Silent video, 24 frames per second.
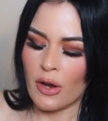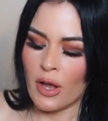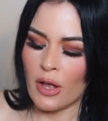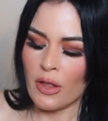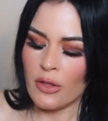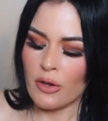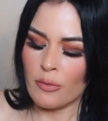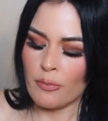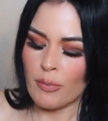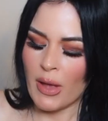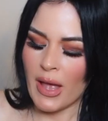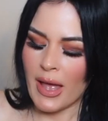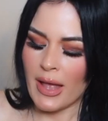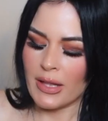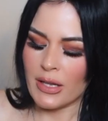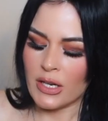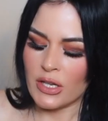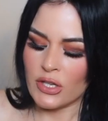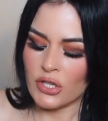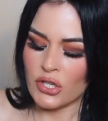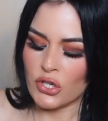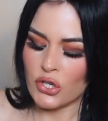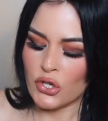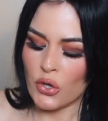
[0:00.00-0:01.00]
other
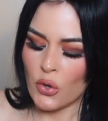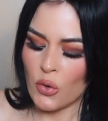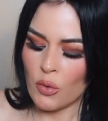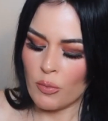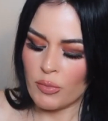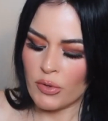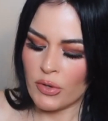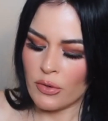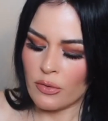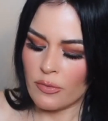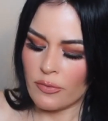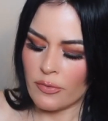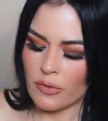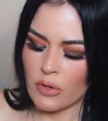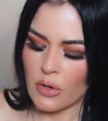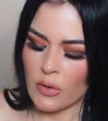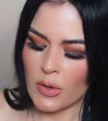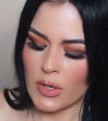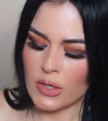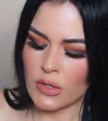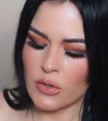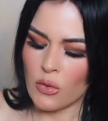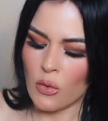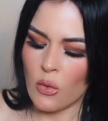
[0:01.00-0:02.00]
palette is so beautiful, though.
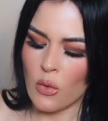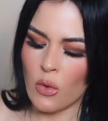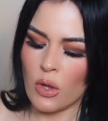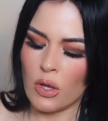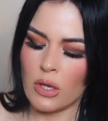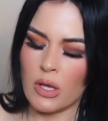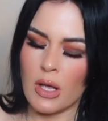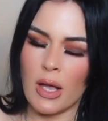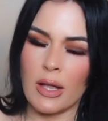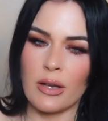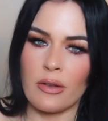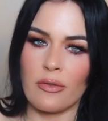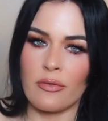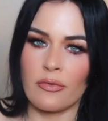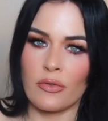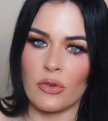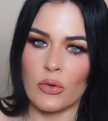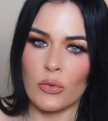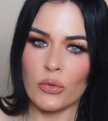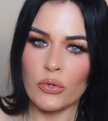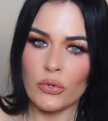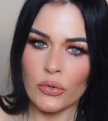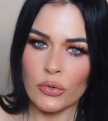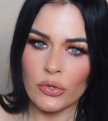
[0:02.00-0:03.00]
It's all kind of
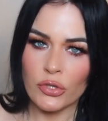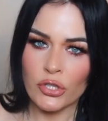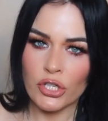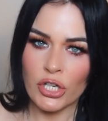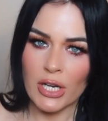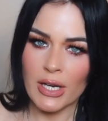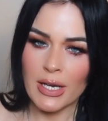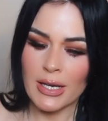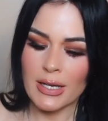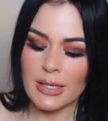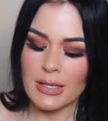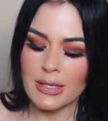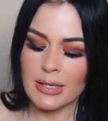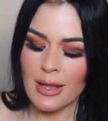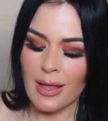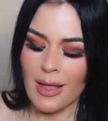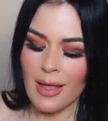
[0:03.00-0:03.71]
neutral shades,